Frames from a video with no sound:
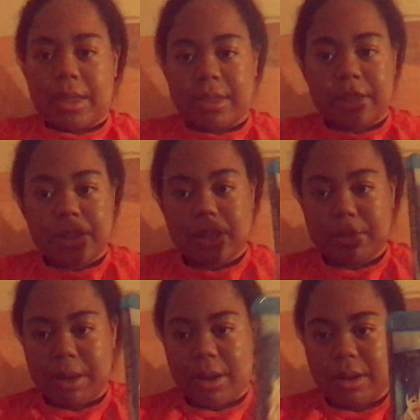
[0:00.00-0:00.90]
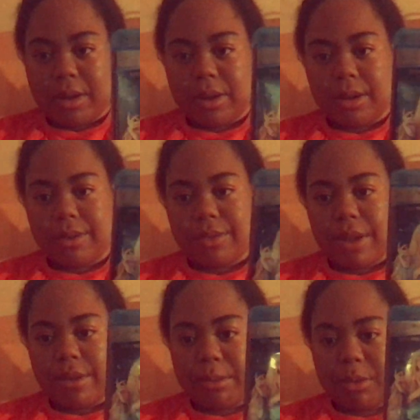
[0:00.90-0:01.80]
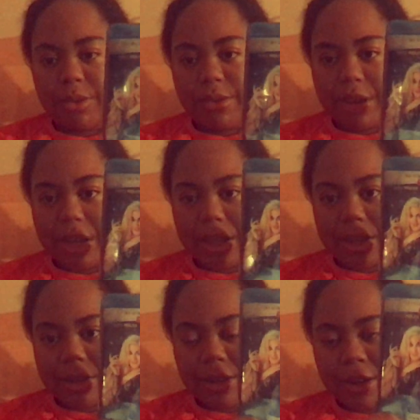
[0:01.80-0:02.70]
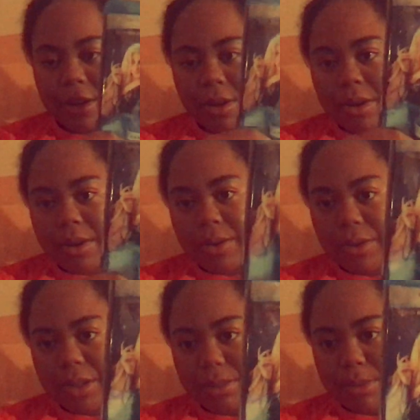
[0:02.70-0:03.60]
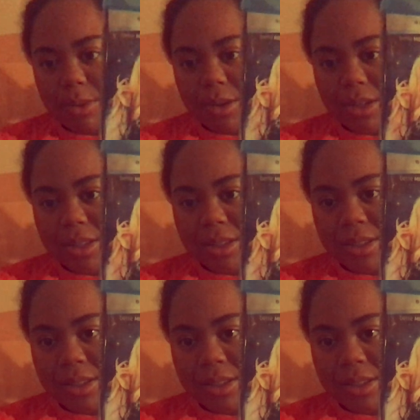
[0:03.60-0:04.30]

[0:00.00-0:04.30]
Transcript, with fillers: This is my uh, favorite movie right here, Hocus Pocus,